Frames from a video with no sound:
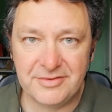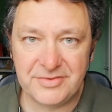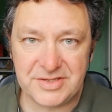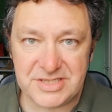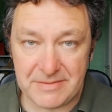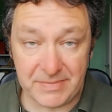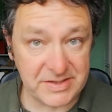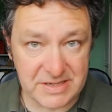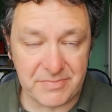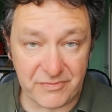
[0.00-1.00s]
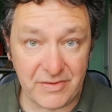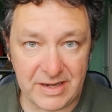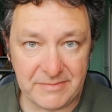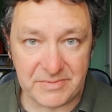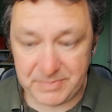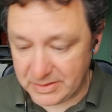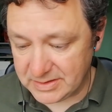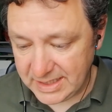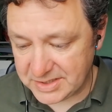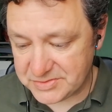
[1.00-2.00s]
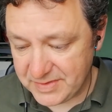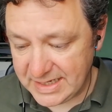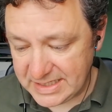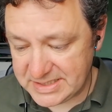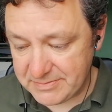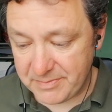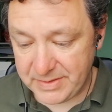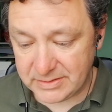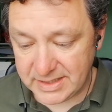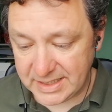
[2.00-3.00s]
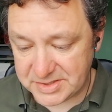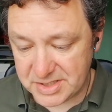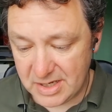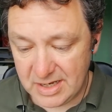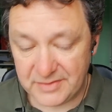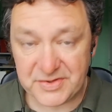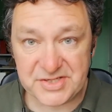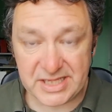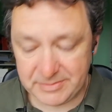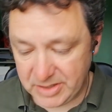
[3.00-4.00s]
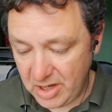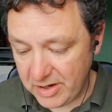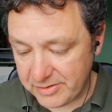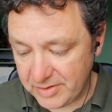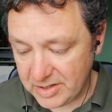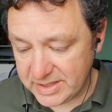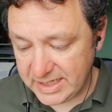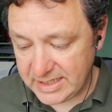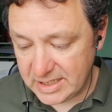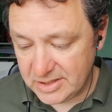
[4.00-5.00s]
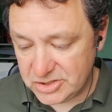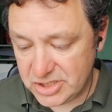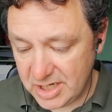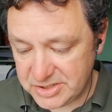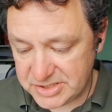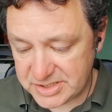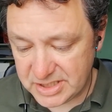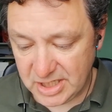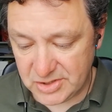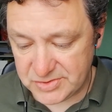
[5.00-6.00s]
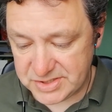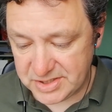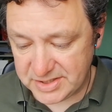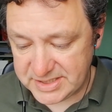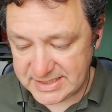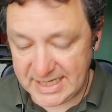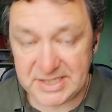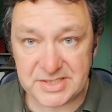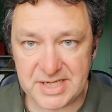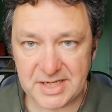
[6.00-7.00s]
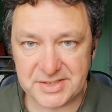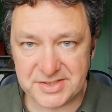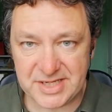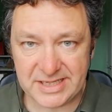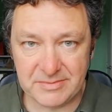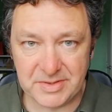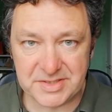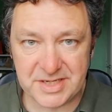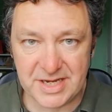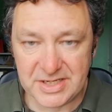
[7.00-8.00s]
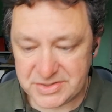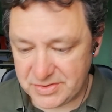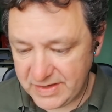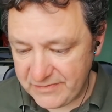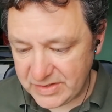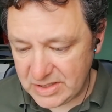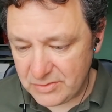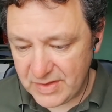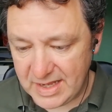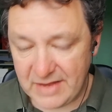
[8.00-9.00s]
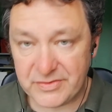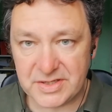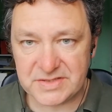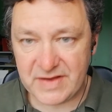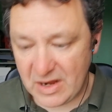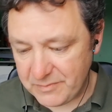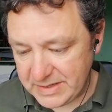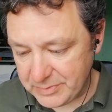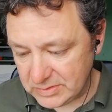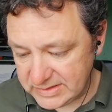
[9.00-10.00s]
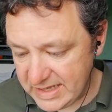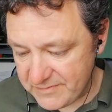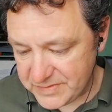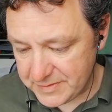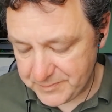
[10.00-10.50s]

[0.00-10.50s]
the timber-framed buildings, really, timber buildings and the settlement hierarchy, churches in the countryside and later Saxon settlements, sort of giving you that evidence of how people lived.